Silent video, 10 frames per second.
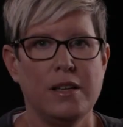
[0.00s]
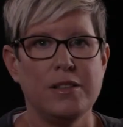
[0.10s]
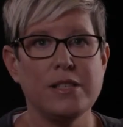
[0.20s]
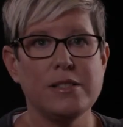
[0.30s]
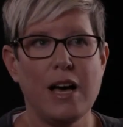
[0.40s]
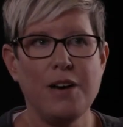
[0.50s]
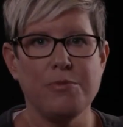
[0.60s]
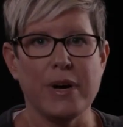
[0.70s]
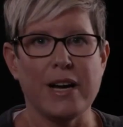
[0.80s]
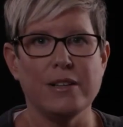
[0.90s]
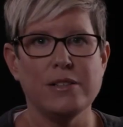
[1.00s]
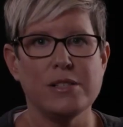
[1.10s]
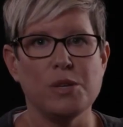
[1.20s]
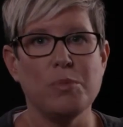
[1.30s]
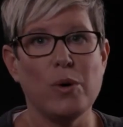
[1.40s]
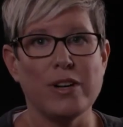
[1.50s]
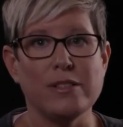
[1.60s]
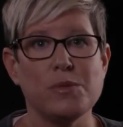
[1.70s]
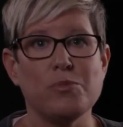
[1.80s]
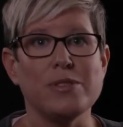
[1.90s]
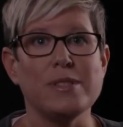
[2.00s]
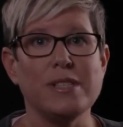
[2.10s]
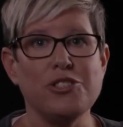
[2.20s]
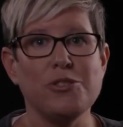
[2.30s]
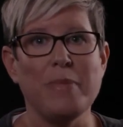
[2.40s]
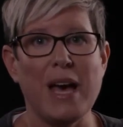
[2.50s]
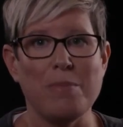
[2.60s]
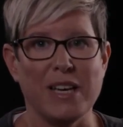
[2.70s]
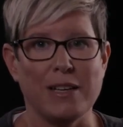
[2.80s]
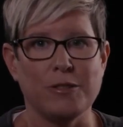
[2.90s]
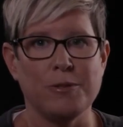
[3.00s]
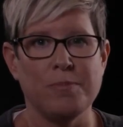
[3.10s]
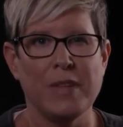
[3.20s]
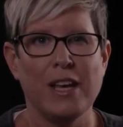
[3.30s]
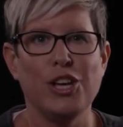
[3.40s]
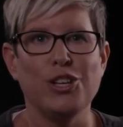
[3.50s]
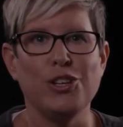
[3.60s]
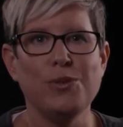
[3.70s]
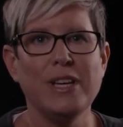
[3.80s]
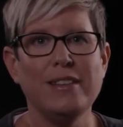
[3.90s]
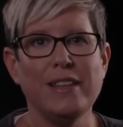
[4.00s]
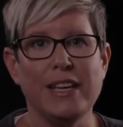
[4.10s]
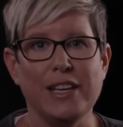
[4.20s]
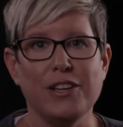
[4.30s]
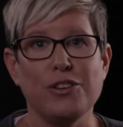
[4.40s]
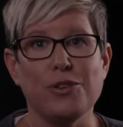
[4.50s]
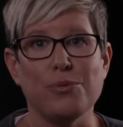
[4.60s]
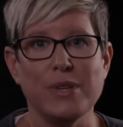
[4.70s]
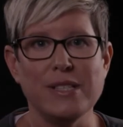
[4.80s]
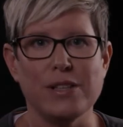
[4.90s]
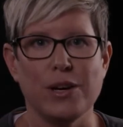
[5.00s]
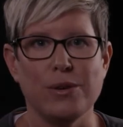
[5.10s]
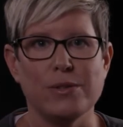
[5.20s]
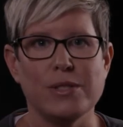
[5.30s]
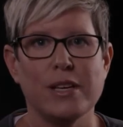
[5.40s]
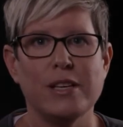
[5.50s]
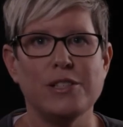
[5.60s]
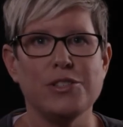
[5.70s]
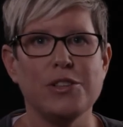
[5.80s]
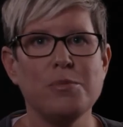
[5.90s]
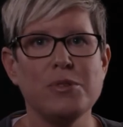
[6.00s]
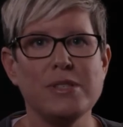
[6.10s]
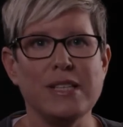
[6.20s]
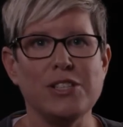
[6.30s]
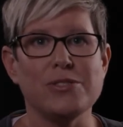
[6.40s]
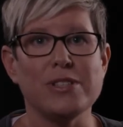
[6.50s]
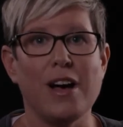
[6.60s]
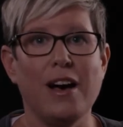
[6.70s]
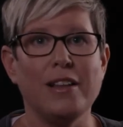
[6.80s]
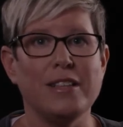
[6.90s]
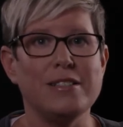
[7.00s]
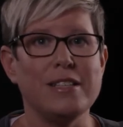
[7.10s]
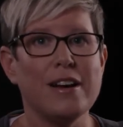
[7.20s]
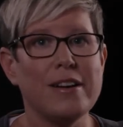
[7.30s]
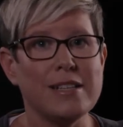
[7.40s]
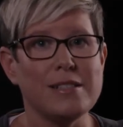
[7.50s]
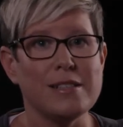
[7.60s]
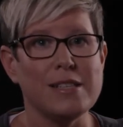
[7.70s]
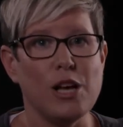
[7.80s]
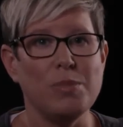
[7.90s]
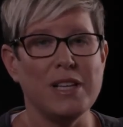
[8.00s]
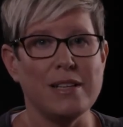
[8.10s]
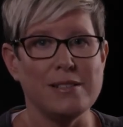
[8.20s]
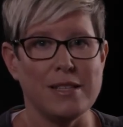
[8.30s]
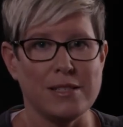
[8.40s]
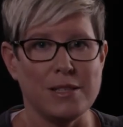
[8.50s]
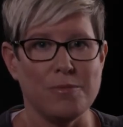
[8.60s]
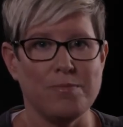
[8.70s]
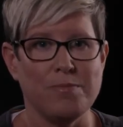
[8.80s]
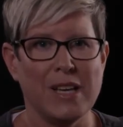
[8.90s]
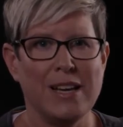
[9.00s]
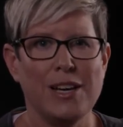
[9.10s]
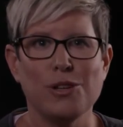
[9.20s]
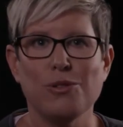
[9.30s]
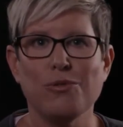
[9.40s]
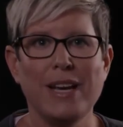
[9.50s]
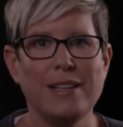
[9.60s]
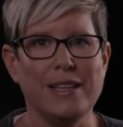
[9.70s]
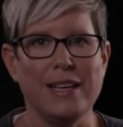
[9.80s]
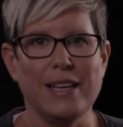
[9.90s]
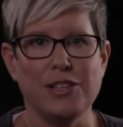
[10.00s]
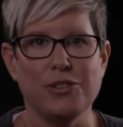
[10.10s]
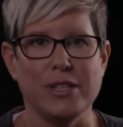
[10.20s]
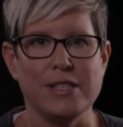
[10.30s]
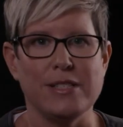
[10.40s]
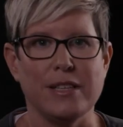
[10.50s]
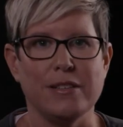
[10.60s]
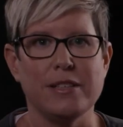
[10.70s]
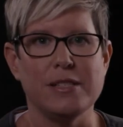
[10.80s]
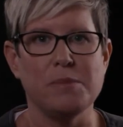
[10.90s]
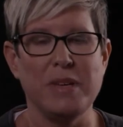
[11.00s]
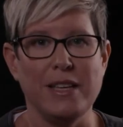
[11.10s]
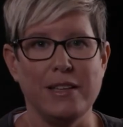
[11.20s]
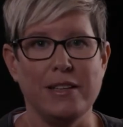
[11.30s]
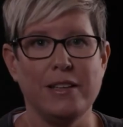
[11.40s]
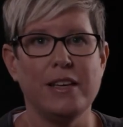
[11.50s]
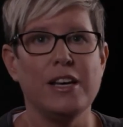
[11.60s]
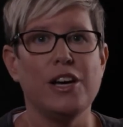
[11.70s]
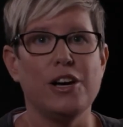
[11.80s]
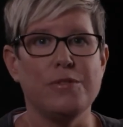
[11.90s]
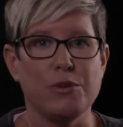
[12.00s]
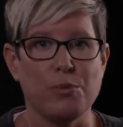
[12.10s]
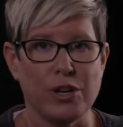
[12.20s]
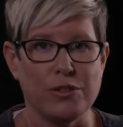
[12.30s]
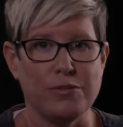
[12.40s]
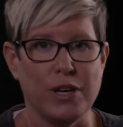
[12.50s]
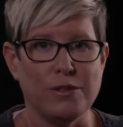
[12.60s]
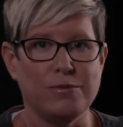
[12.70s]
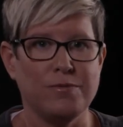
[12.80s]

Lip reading: The software supports procedure mapping. You can link your risk codes to the procedures on the DRX-Excel Plus system, greatly increasing the speed of your workflow.